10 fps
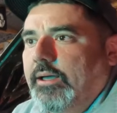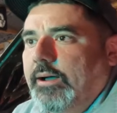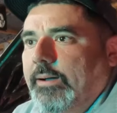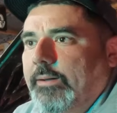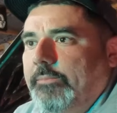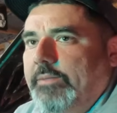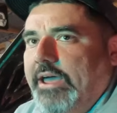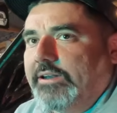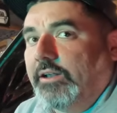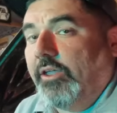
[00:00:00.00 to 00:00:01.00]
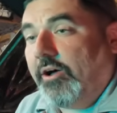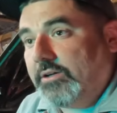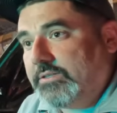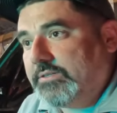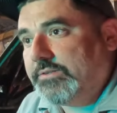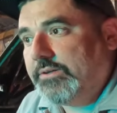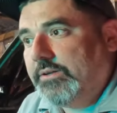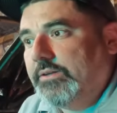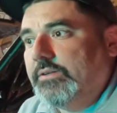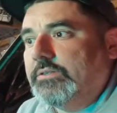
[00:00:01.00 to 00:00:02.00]
at a loss.
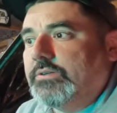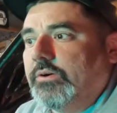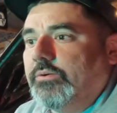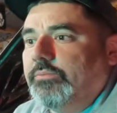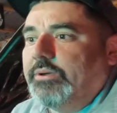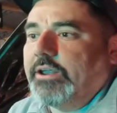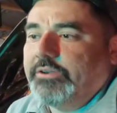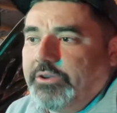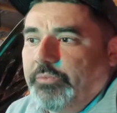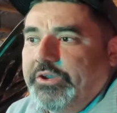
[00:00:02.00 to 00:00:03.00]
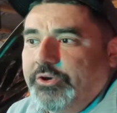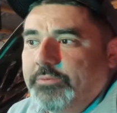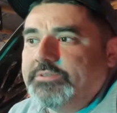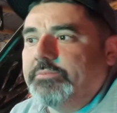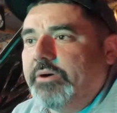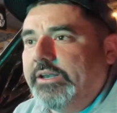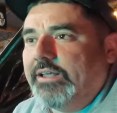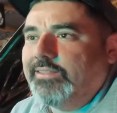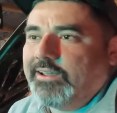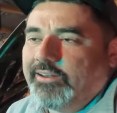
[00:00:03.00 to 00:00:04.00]
But I did recoup some money.
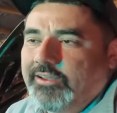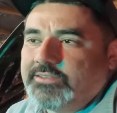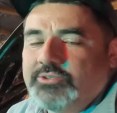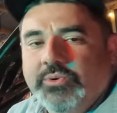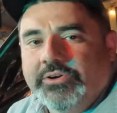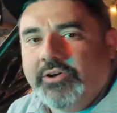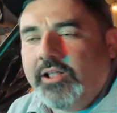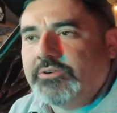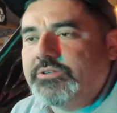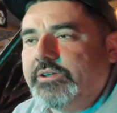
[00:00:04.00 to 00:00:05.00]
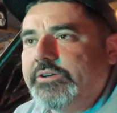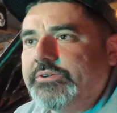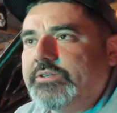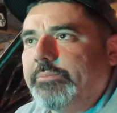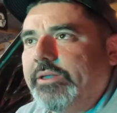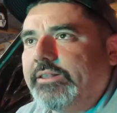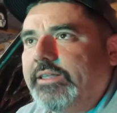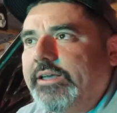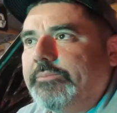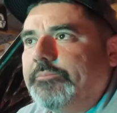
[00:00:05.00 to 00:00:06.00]
I think I lost $200 on it or something like
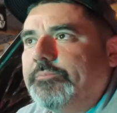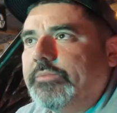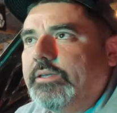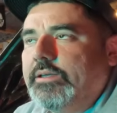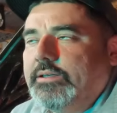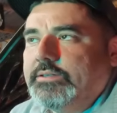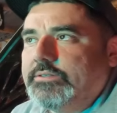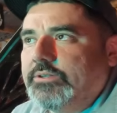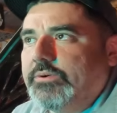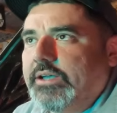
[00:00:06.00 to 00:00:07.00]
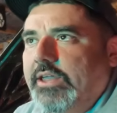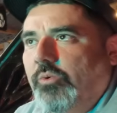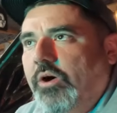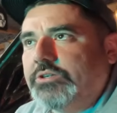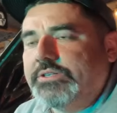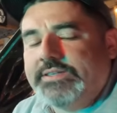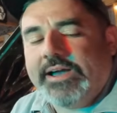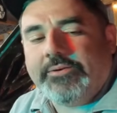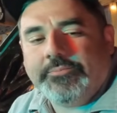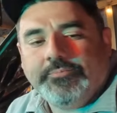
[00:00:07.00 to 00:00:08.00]
that. So it kind of washes
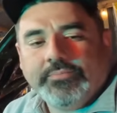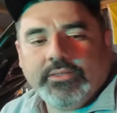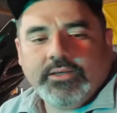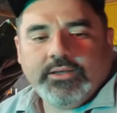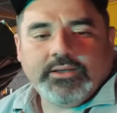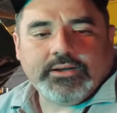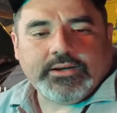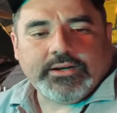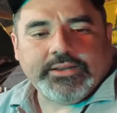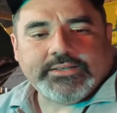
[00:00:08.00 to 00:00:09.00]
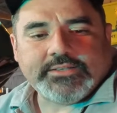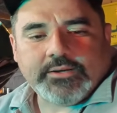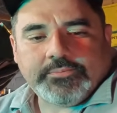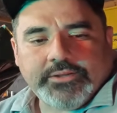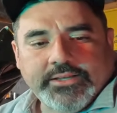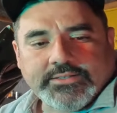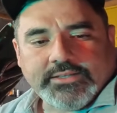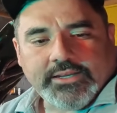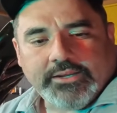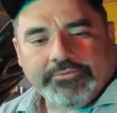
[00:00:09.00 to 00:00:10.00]
out. Next up is
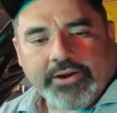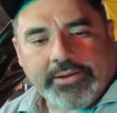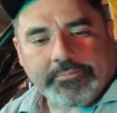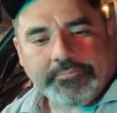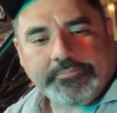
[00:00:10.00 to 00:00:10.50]
the frame.